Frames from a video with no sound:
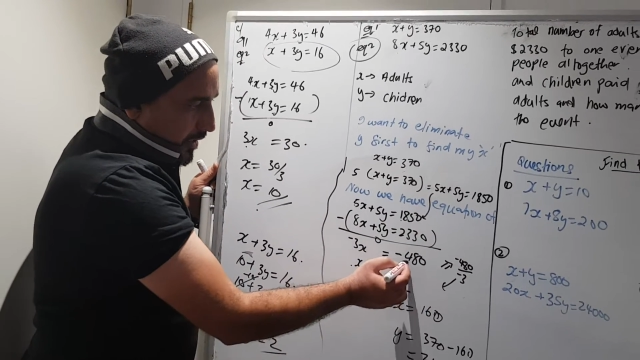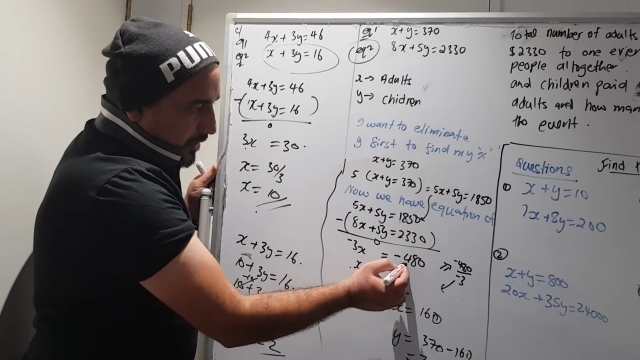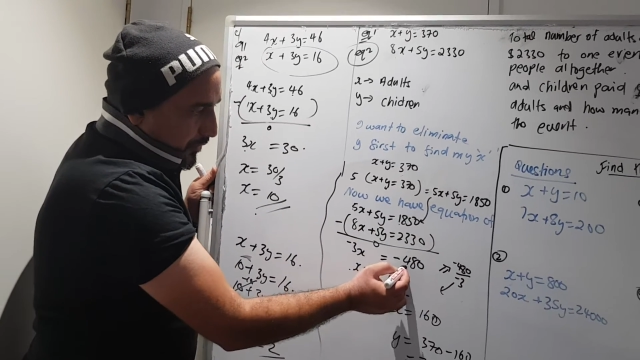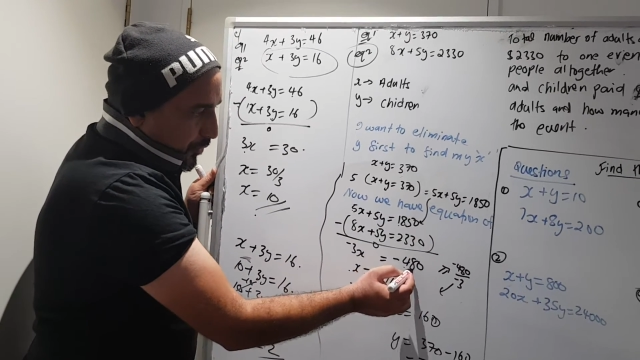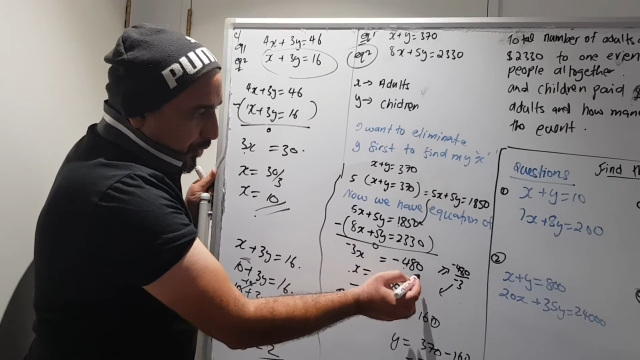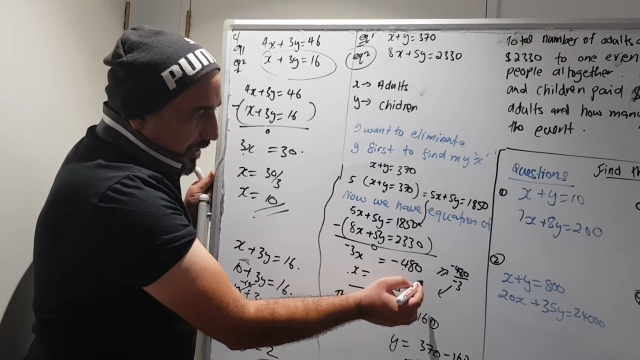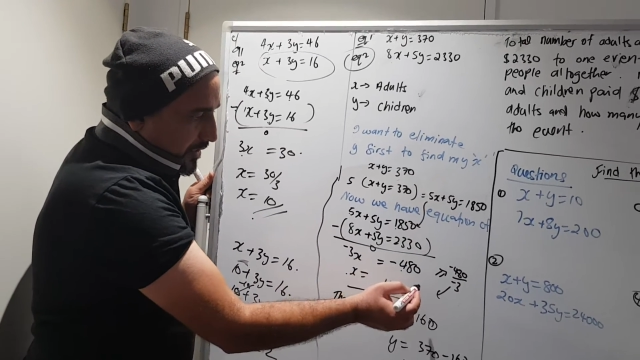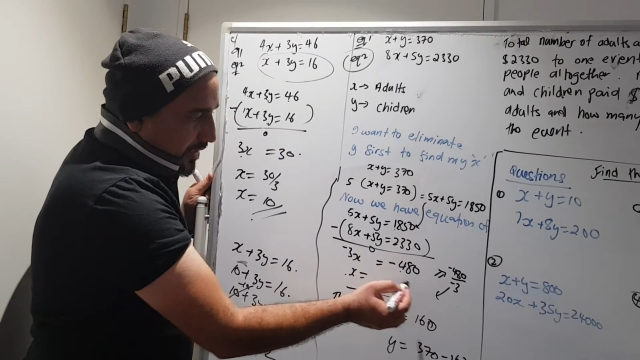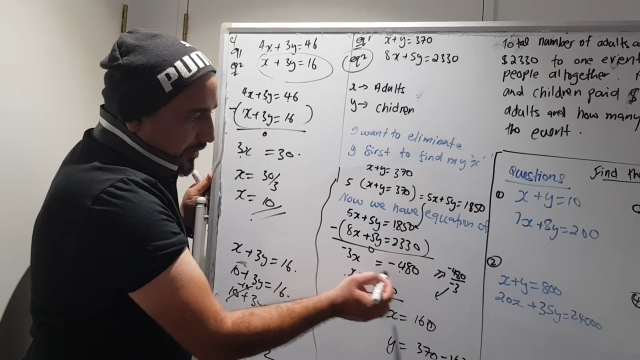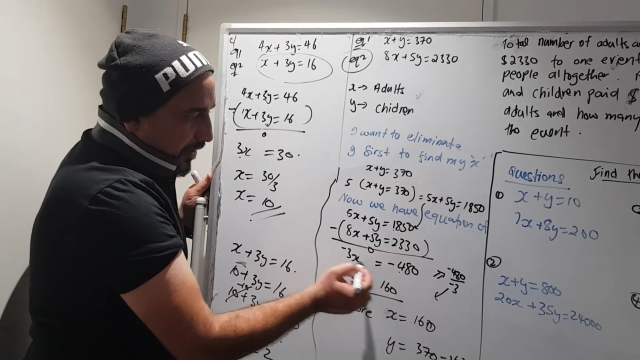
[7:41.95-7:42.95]
negative
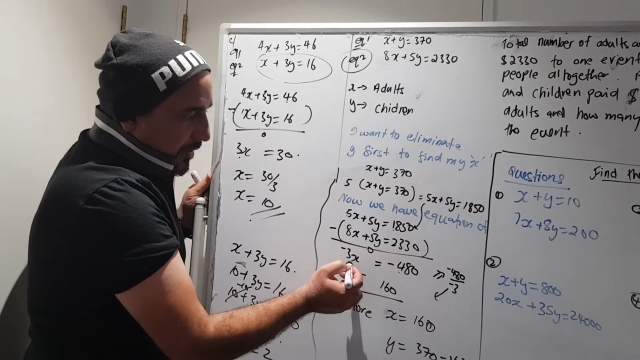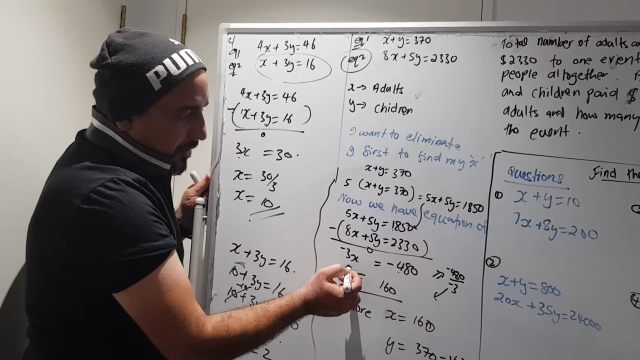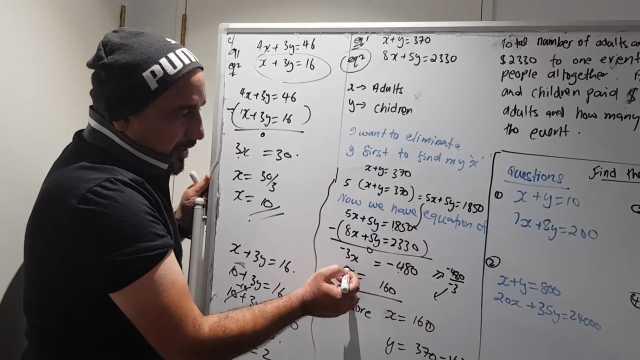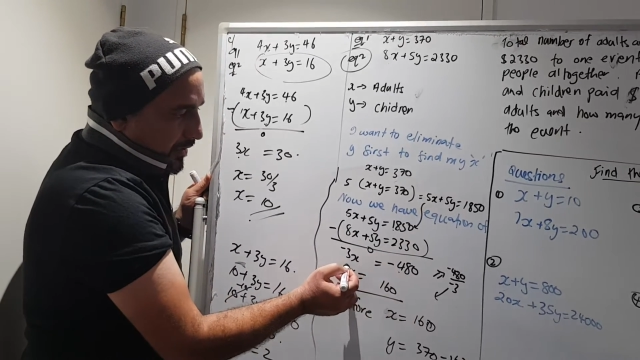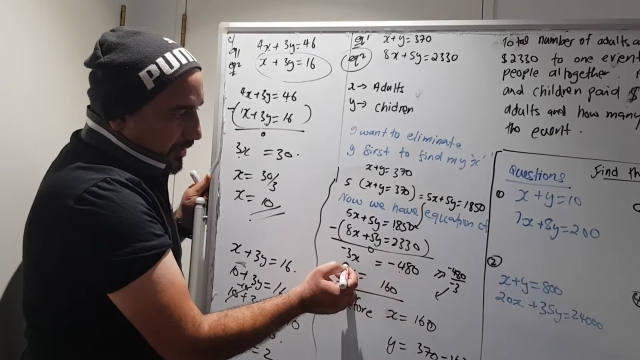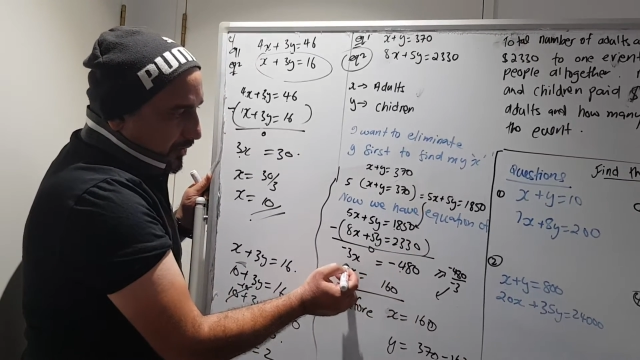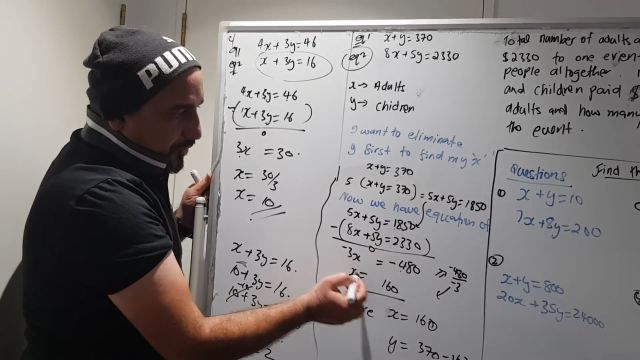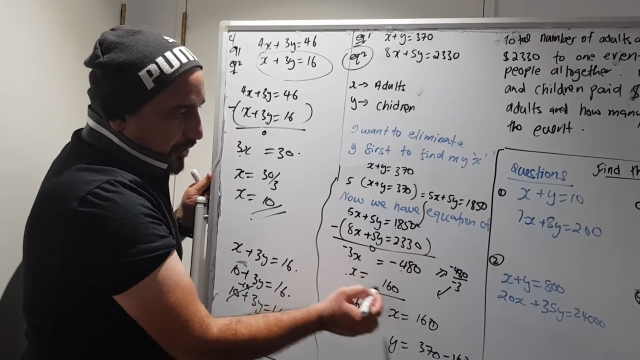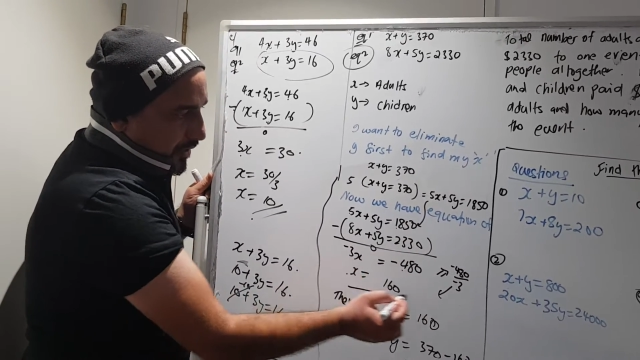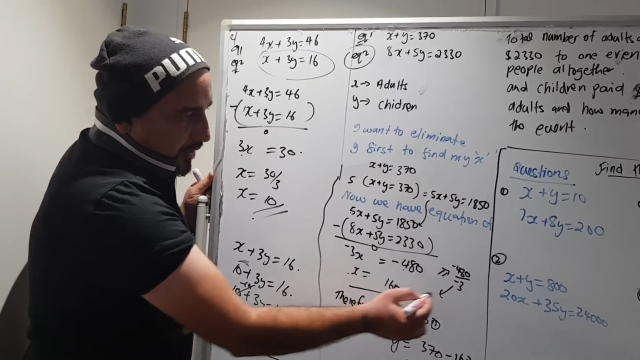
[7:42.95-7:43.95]
480 divided by
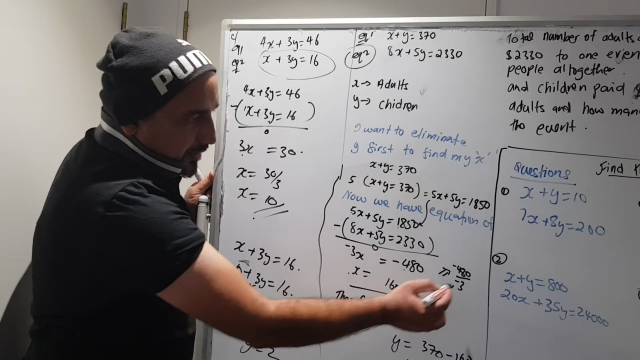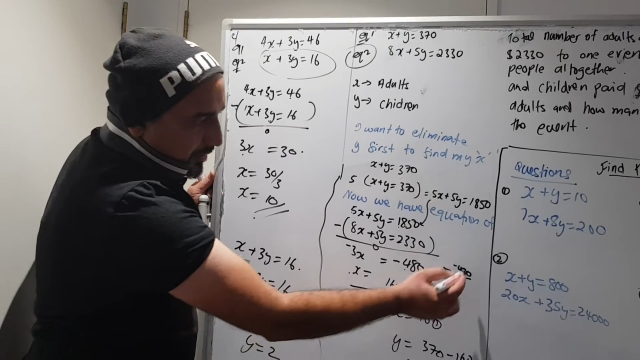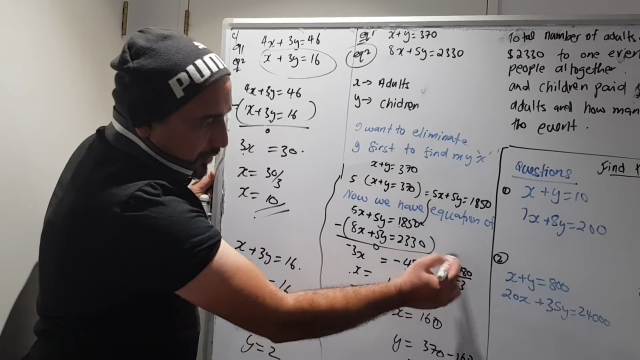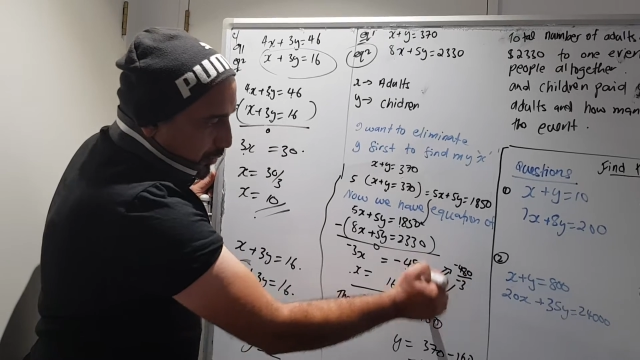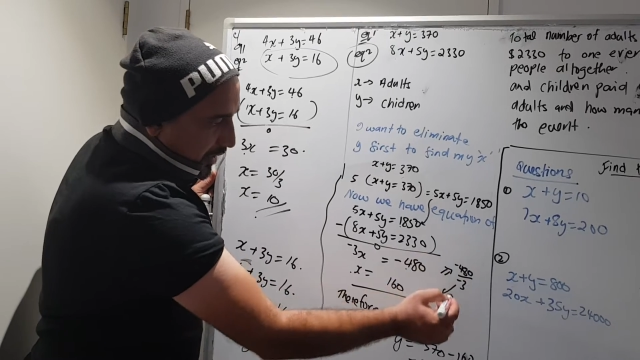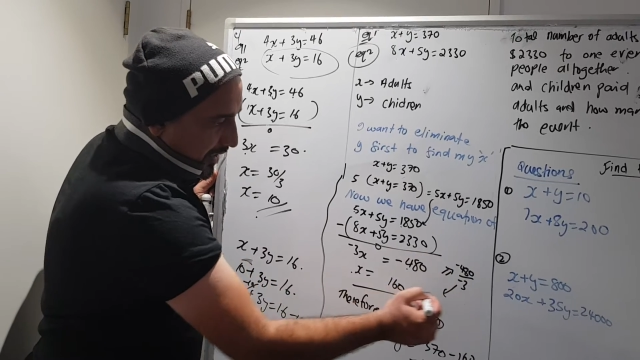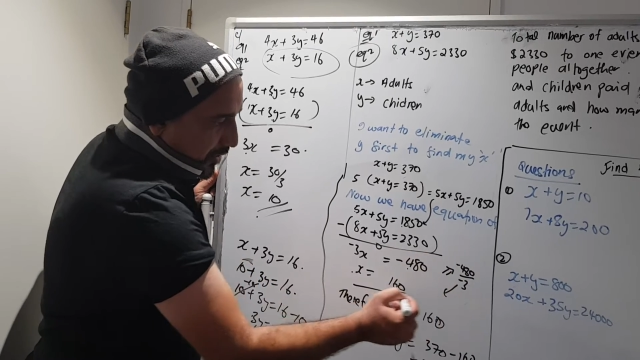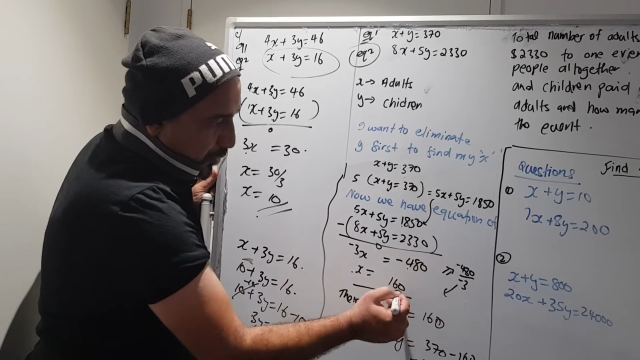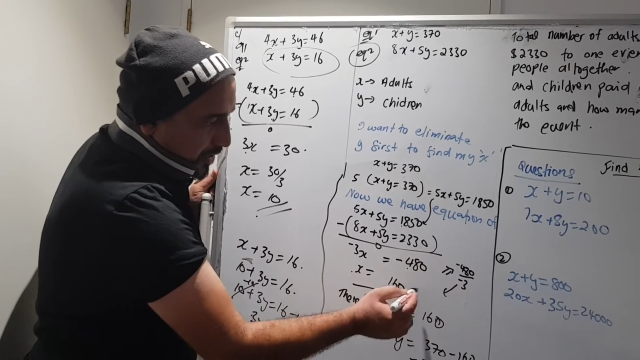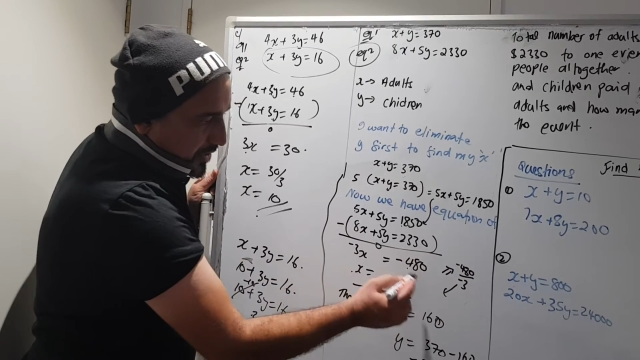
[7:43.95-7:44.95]
negative 3. We
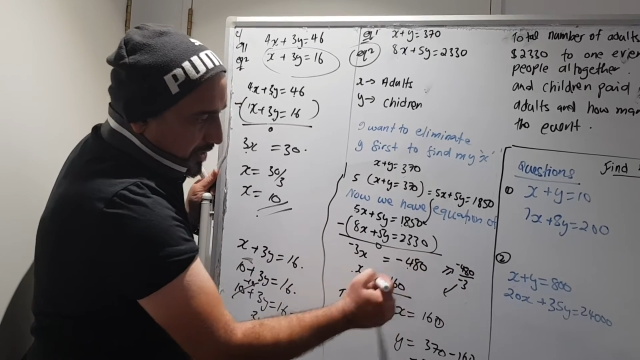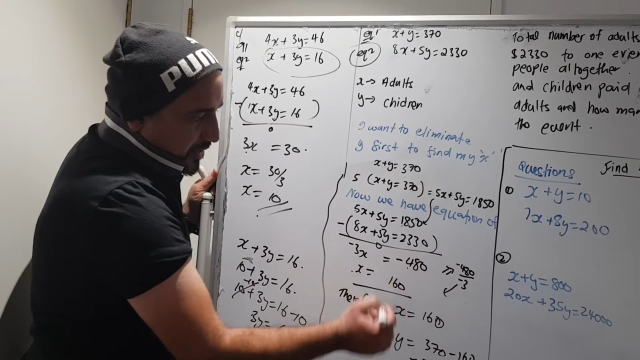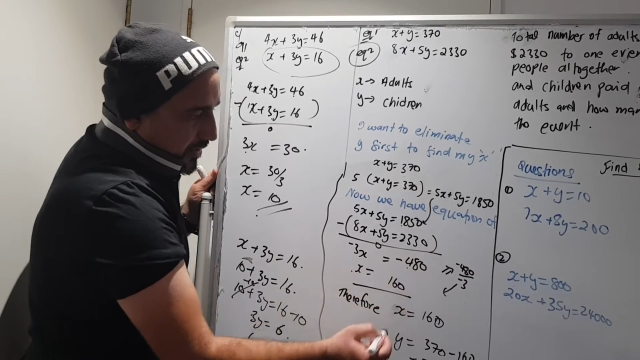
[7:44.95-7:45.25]
get 160.